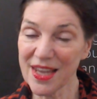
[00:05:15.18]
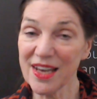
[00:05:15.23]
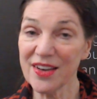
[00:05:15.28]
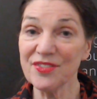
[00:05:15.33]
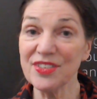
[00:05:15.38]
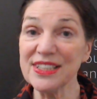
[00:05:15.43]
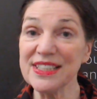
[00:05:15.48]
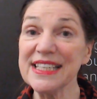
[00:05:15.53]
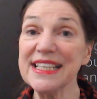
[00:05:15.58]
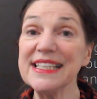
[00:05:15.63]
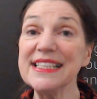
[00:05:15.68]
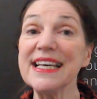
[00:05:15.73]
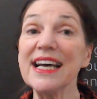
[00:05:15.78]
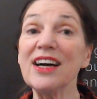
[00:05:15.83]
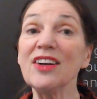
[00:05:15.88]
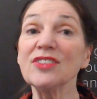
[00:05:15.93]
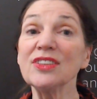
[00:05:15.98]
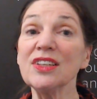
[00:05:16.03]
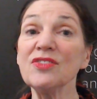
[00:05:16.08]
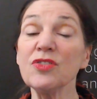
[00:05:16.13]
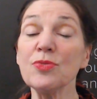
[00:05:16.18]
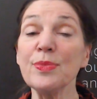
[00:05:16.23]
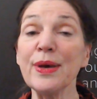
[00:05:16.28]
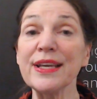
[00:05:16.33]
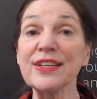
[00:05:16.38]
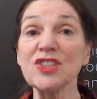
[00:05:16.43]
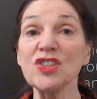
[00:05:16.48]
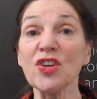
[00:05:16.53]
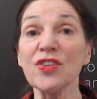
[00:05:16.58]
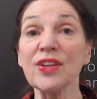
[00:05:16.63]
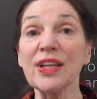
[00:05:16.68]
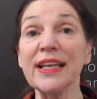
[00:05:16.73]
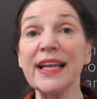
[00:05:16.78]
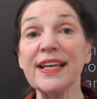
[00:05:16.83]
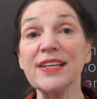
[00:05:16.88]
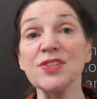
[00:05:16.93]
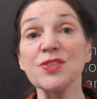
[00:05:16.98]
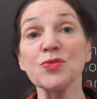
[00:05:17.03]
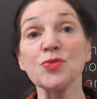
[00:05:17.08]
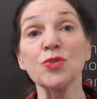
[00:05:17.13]
For detailed information on the
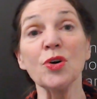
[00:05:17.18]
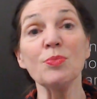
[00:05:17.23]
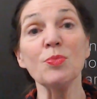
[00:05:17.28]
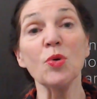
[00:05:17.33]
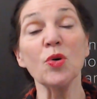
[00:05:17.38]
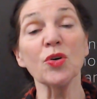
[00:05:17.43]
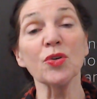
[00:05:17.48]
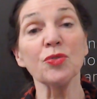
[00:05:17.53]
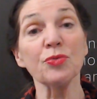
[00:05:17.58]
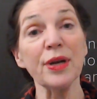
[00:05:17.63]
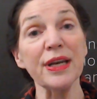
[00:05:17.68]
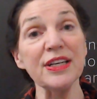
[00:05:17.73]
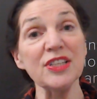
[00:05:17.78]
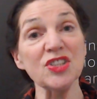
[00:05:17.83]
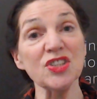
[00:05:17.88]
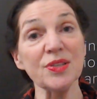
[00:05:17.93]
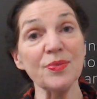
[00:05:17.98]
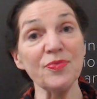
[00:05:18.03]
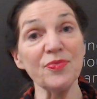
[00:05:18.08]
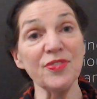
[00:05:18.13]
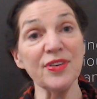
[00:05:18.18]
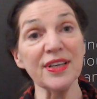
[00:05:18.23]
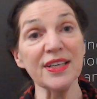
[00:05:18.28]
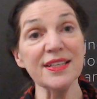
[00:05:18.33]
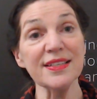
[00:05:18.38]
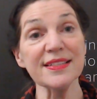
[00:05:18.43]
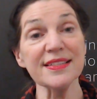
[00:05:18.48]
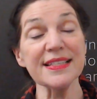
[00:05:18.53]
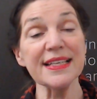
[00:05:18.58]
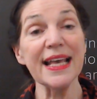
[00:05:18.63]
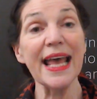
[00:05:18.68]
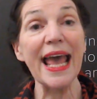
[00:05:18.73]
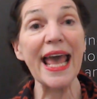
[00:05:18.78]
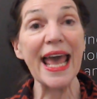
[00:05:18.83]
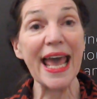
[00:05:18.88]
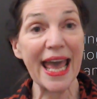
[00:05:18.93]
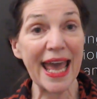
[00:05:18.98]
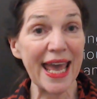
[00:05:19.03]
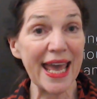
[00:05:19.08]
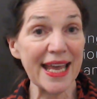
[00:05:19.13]
latest Roy Morgan readership figures
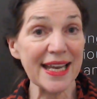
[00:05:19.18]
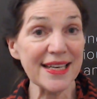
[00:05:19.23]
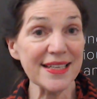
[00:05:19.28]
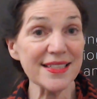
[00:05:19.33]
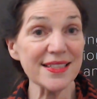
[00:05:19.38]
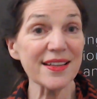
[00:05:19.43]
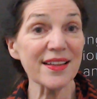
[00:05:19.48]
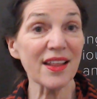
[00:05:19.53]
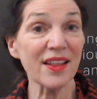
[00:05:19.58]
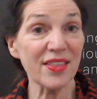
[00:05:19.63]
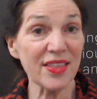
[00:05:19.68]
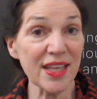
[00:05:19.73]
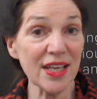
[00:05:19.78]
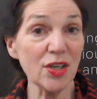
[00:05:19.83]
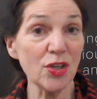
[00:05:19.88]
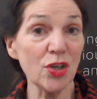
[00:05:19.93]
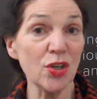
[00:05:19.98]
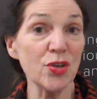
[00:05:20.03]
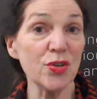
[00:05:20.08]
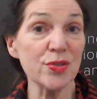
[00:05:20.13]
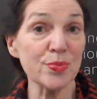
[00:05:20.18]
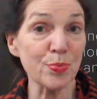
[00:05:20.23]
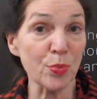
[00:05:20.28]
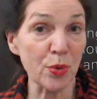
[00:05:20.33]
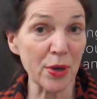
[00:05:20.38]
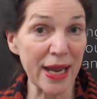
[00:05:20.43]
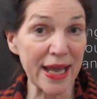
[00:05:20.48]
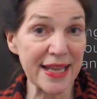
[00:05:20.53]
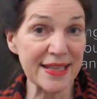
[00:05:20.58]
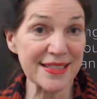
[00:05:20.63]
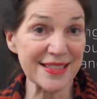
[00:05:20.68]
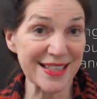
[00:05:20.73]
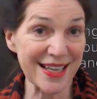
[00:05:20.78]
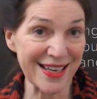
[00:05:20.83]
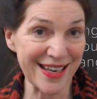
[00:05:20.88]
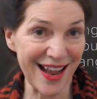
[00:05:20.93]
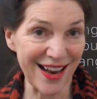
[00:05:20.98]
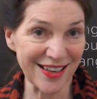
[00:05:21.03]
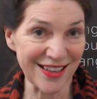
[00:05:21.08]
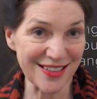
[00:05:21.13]
and the Think News brands
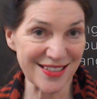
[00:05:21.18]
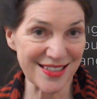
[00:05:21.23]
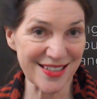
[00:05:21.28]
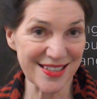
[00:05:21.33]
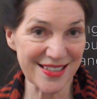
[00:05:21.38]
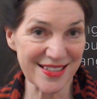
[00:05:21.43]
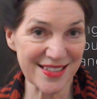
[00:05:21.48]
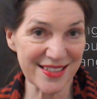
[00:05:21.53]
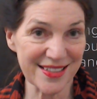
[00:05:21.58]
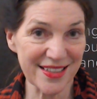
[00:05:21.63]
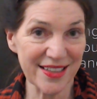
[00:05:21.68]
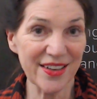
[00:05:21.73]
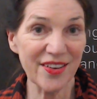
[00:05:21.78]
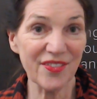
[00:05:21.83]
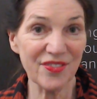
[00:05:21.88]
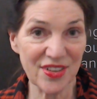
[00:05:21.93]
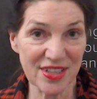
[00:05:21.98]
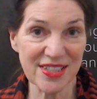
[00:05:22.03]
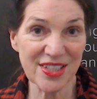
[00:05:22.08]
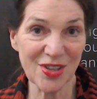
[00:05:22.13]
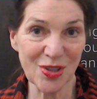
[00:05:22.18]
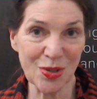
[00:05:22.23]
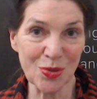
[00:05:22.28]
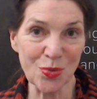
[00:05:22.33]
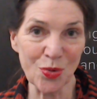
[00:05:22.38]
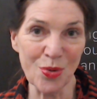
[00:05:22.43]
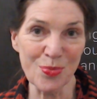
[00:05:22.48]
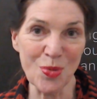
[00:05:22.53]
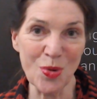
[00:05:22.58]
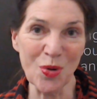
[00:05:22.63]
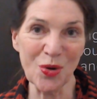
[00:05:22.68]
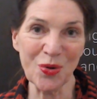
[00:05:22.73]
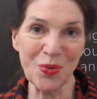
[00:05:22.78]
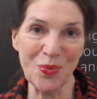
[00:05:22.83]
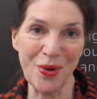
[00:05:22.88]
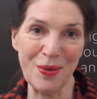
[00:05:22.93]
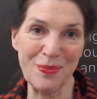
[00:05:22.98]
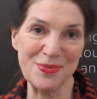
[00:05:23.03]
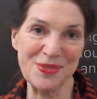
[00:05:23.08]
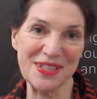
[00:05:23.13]
analysis, visit the Roy Morgan
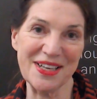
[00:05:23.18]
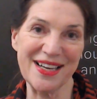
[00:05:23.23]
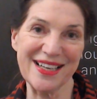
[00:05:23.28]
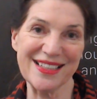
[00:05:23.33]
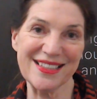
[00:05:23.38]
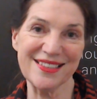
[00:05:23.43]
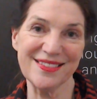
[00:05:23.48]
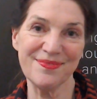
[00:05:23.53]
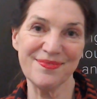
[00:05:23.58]
website.